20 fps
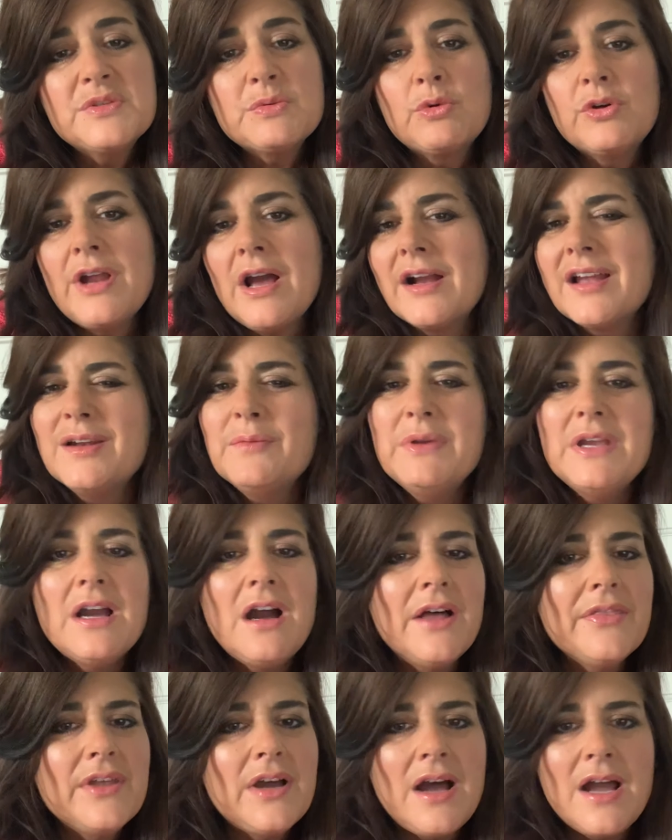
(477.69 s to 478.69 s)
We're not going to be
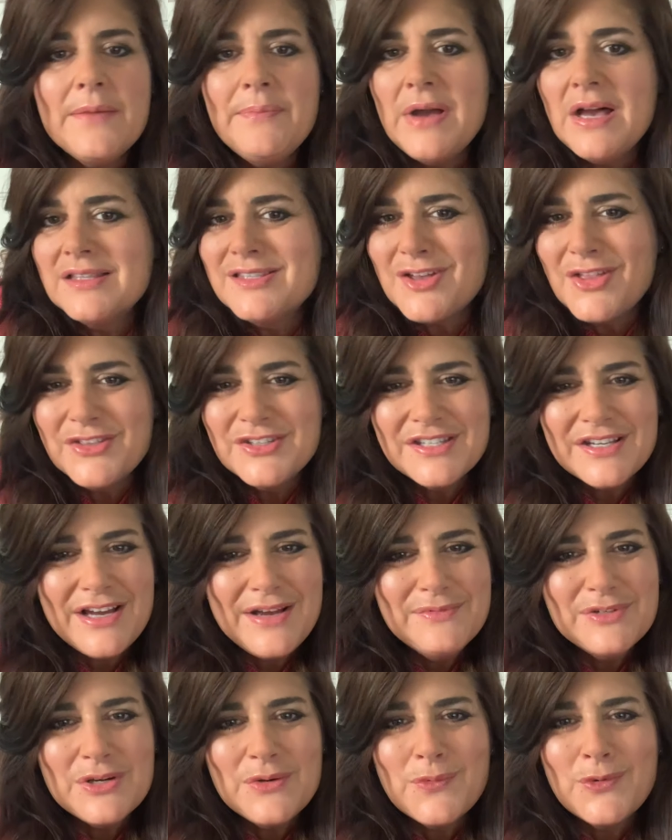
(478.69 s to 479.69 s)
on the iPads all the
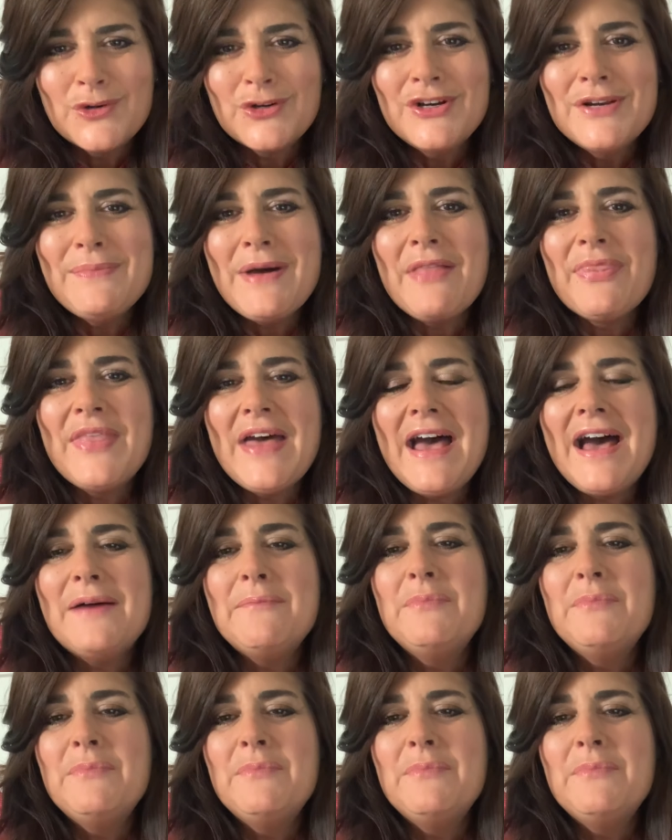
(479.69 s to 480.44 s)
time. Don't worry about that.